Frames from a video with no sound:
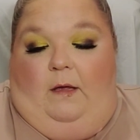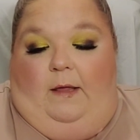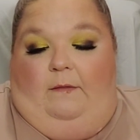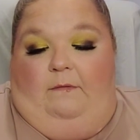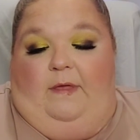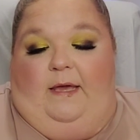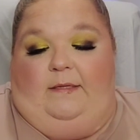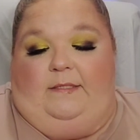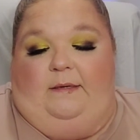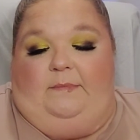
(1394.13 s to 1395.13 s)
And
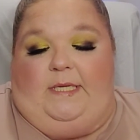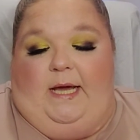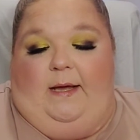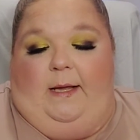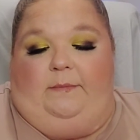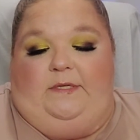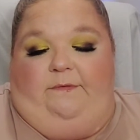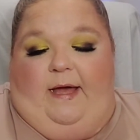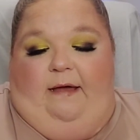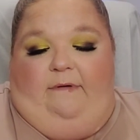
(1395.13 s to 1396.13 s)
then sometimes if
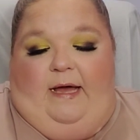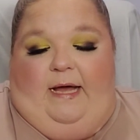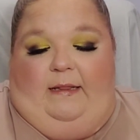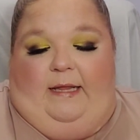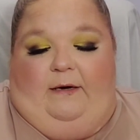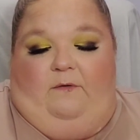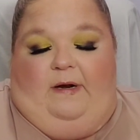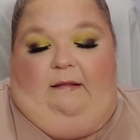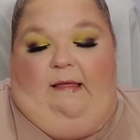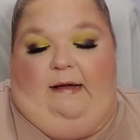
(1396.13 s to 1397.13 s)
I have a highlighter that
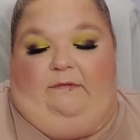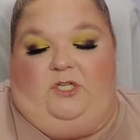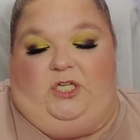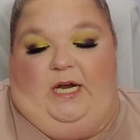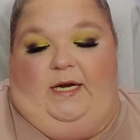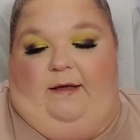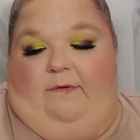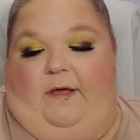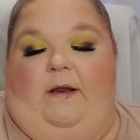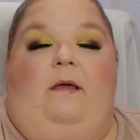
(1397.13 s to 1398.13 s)
I like the shade of
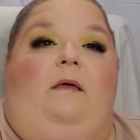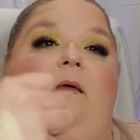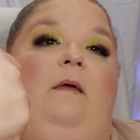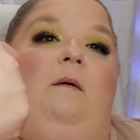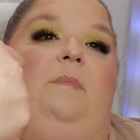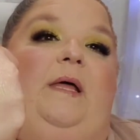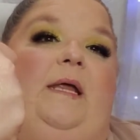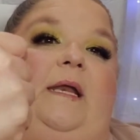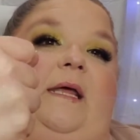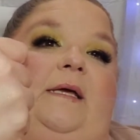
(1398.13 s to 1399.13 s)
it, but
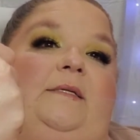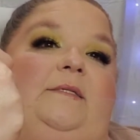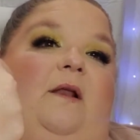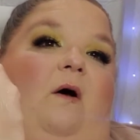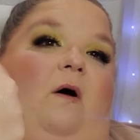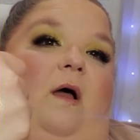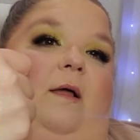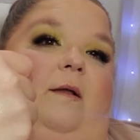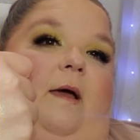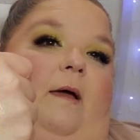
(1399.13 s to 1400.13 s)
it is not
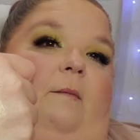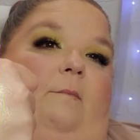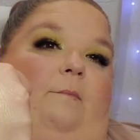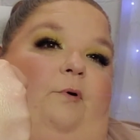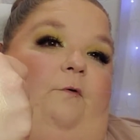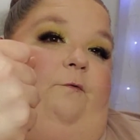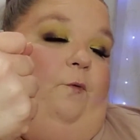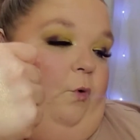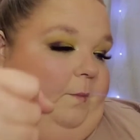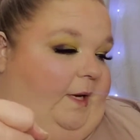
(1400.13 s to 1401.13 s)

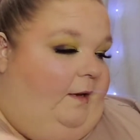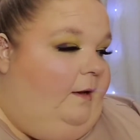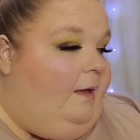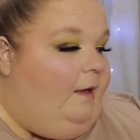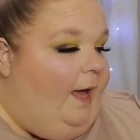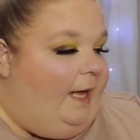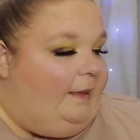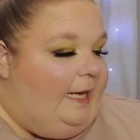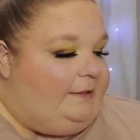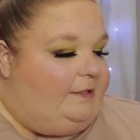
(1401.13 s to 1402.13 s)
performing, I
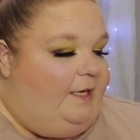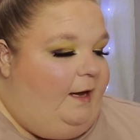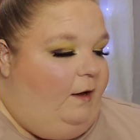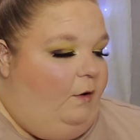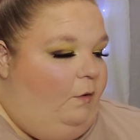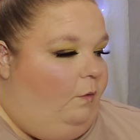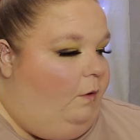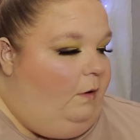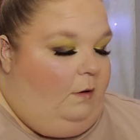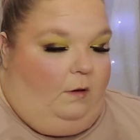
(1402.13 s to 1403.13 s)
like to go
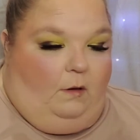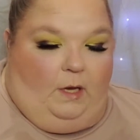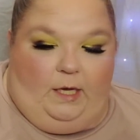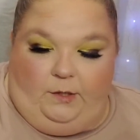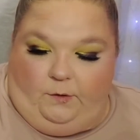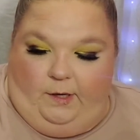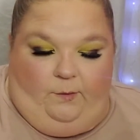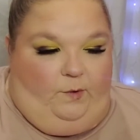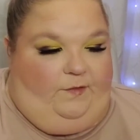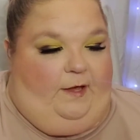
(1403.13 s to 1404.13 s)
under
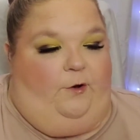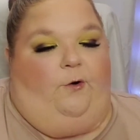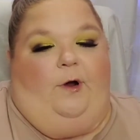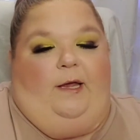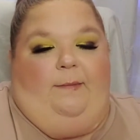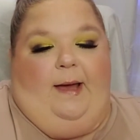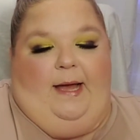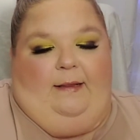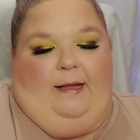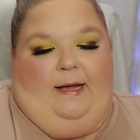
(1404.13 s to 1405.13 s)
it with a cream
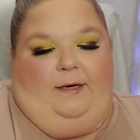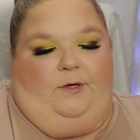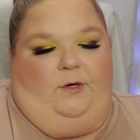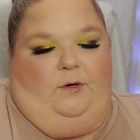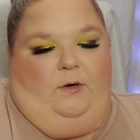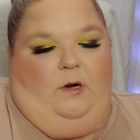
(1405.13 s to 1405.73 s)
highlighter